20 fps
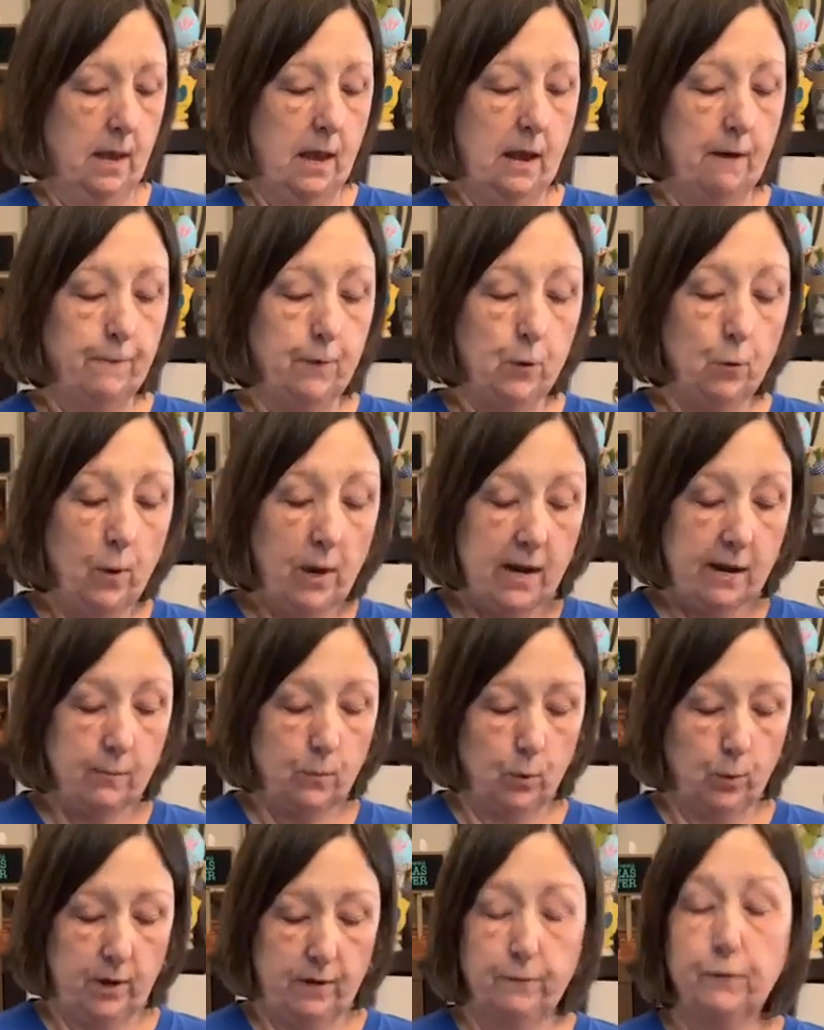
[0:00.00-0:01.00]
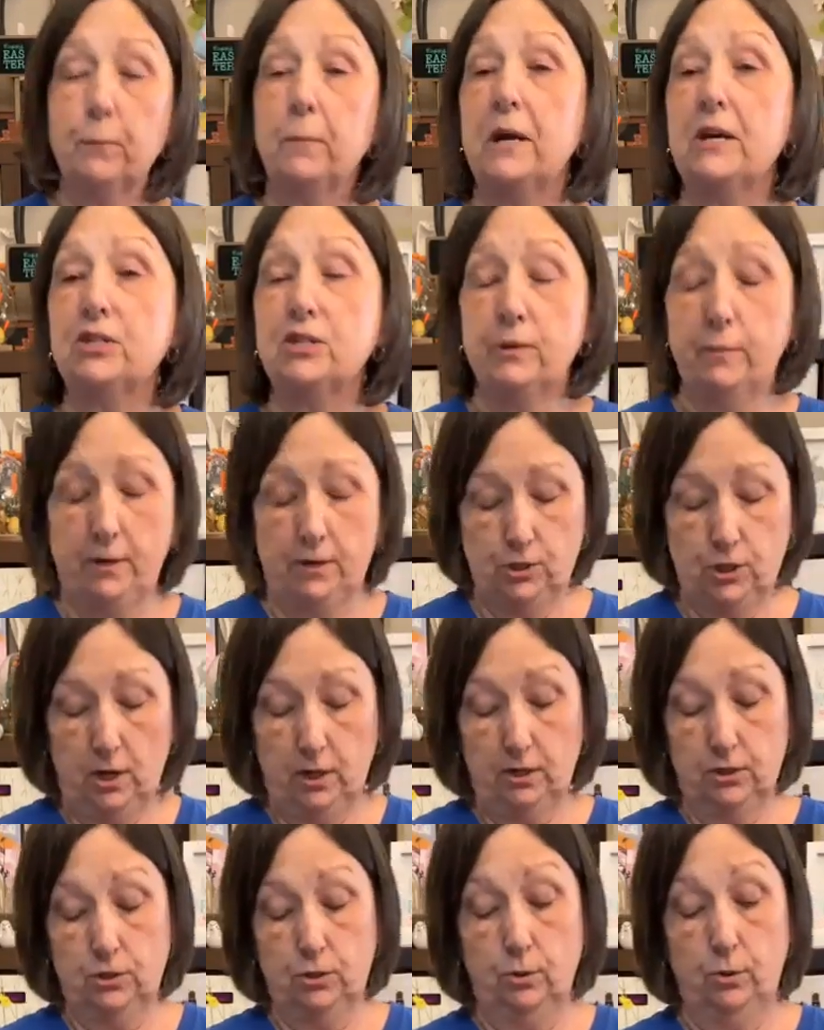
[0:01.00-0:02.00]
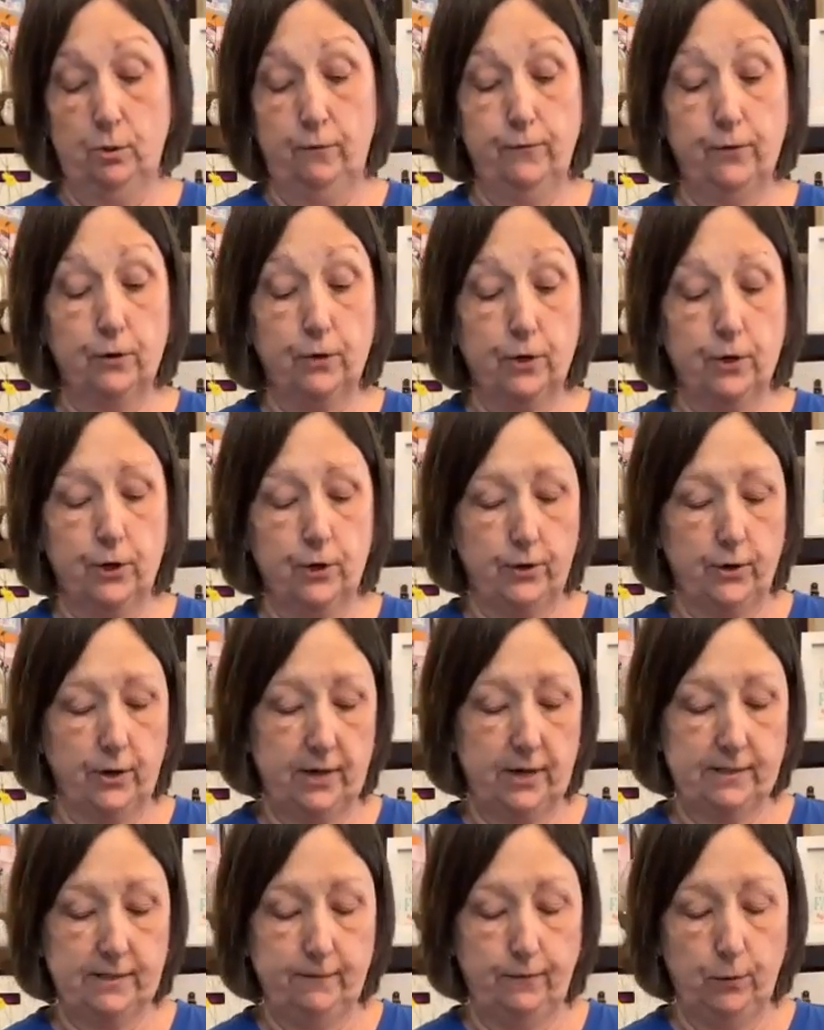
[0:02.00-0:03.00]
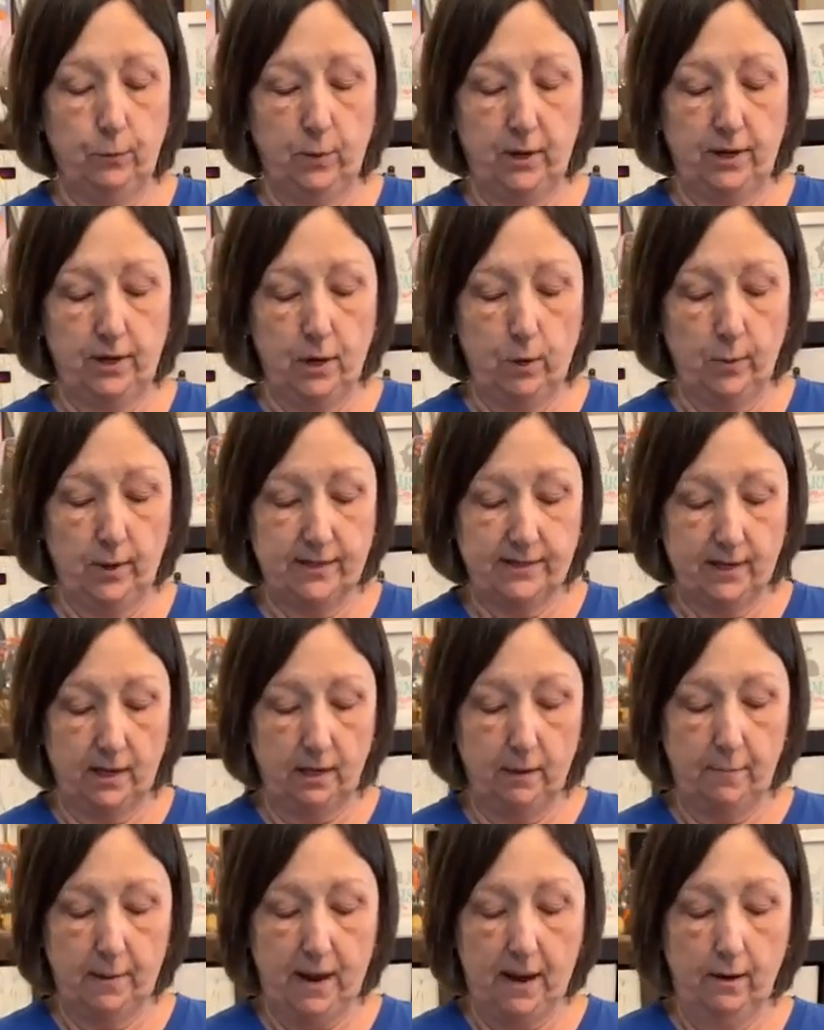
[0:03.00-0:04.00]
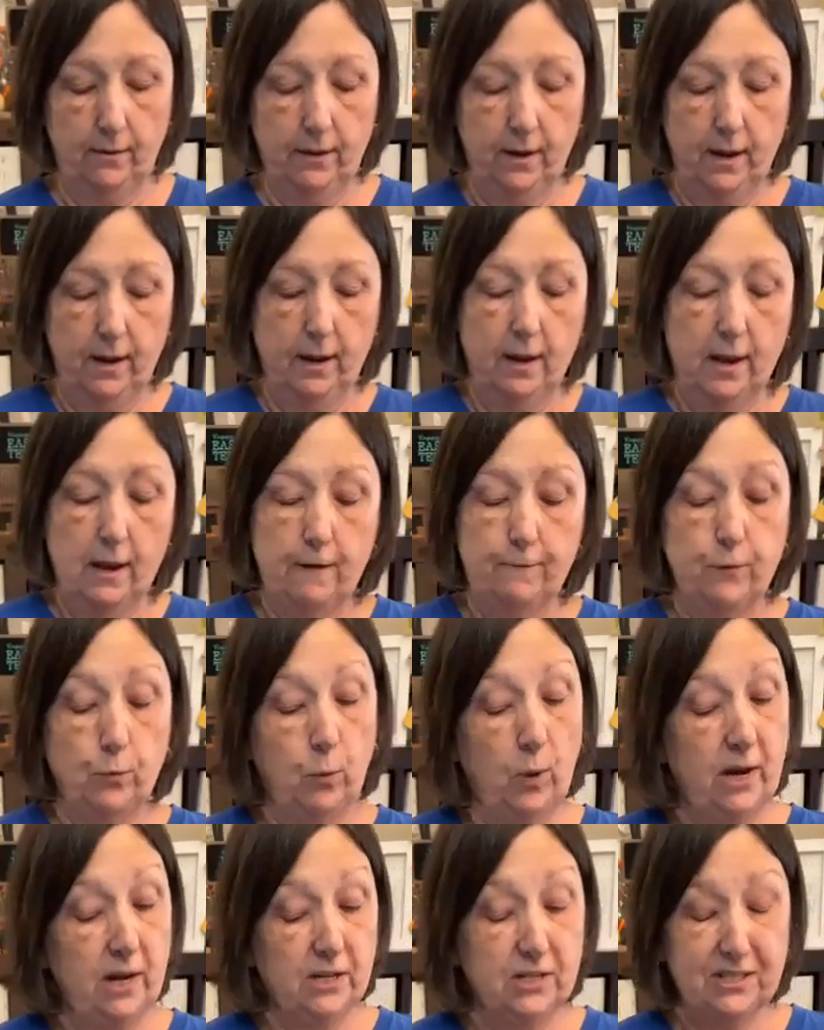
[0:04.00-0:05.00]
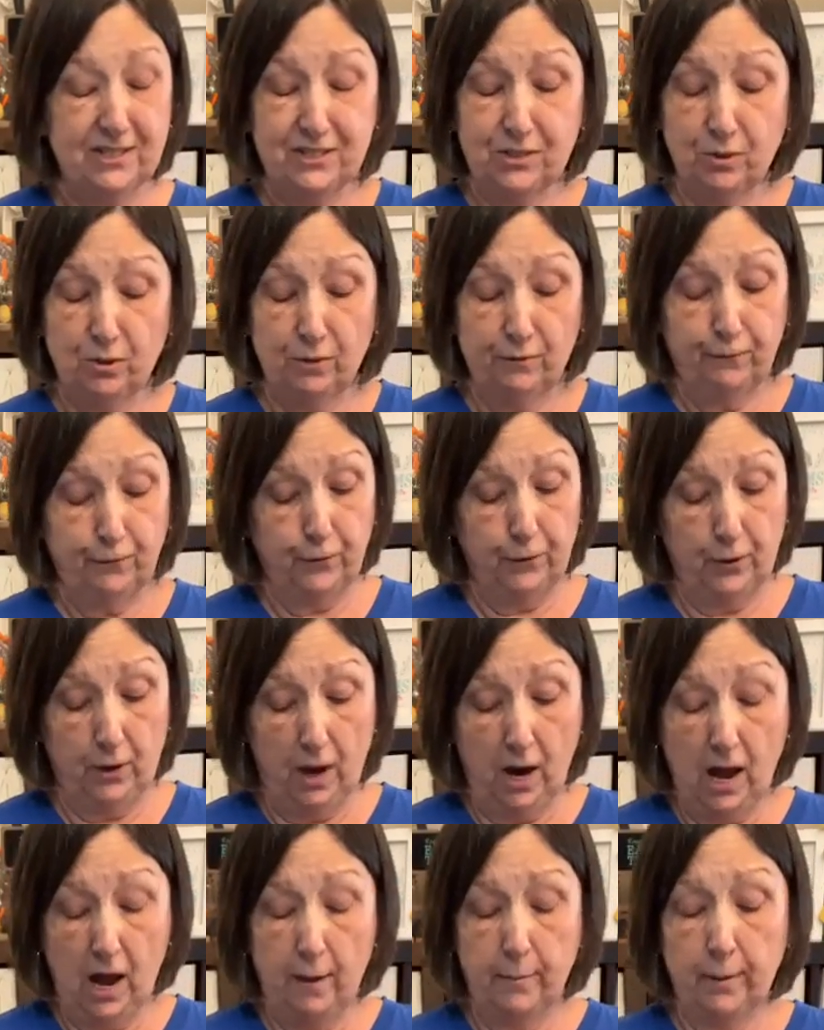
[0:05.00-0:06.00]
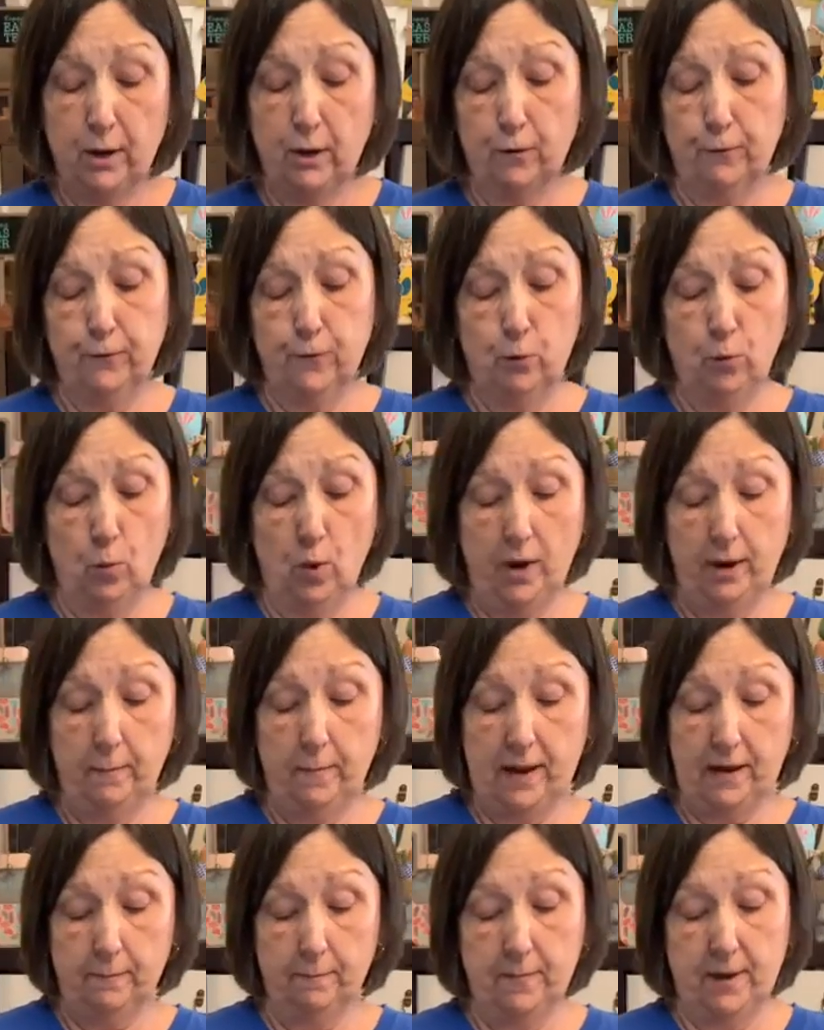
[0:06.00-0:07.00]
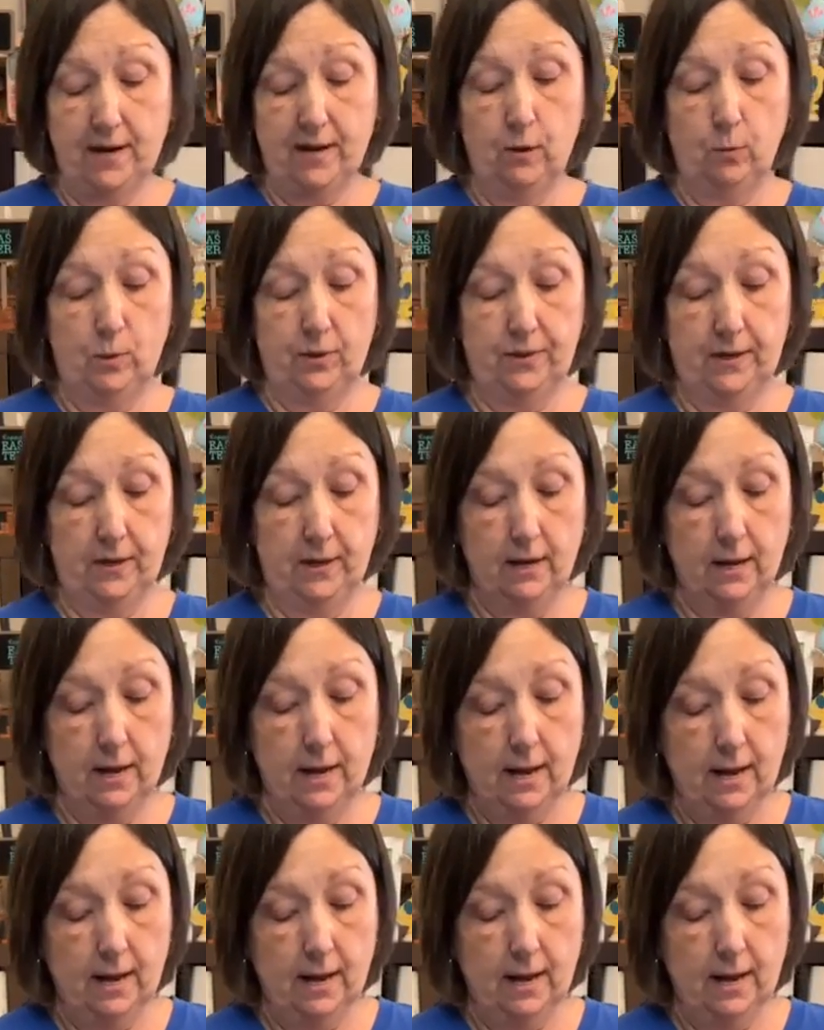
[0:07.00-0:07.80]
And if you want any more information about Chakator, if you're curious, if you want to know what it's all about, if you want to just do it for a hobby or if you want to make money with it,